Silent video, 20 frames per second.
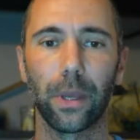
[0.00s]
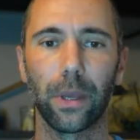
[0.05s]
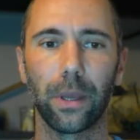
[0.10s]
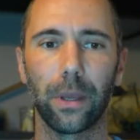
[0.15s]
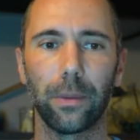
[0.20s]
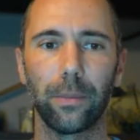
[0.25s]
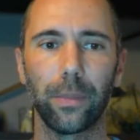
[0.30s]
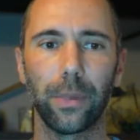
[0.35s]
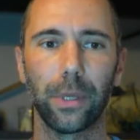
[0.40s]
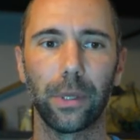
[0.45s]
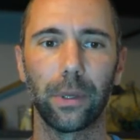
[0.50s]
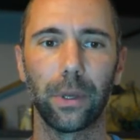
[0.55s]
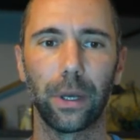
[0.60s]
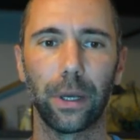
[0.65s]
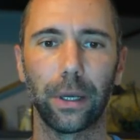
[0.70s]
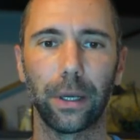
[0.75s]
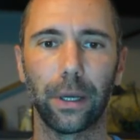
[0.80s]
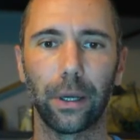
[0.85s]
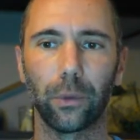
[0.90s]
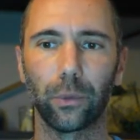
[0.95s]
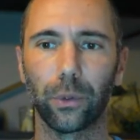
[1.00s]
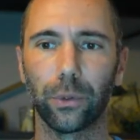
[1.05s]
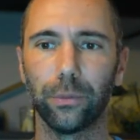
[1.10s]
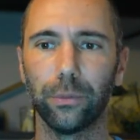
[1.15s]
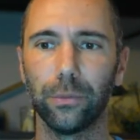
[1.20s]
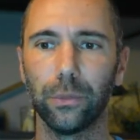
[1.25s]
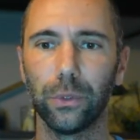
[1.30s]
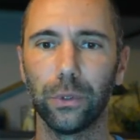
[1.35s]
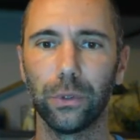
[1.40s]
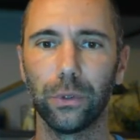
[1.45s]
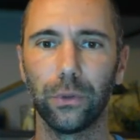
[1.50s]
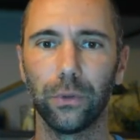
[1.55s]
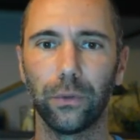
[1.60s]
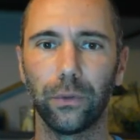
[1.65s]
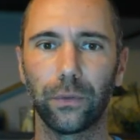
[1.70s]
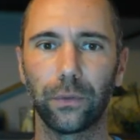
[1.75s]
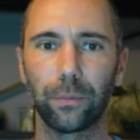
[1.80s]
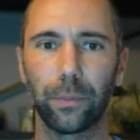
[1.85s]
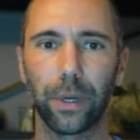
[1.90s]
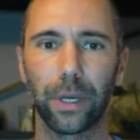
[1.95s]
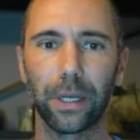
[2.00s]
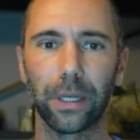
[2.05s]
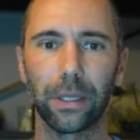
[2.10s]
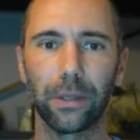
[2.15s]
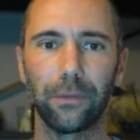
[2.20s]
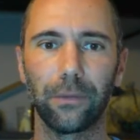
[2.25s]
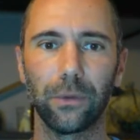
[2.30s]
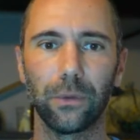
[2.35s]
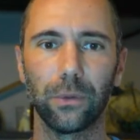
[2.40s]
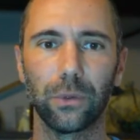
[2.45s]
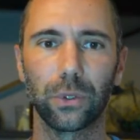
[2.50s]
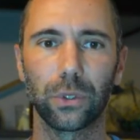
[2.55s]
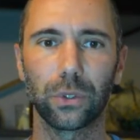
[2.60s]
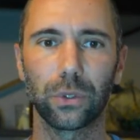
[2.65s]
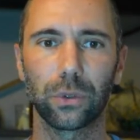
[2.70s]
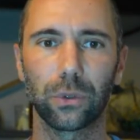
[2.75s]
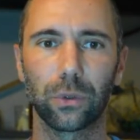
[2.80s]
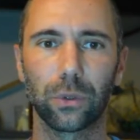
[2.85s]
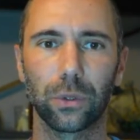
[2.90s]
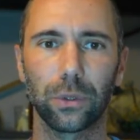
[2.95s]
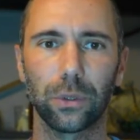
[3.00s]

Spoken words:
been removed, but if you scroll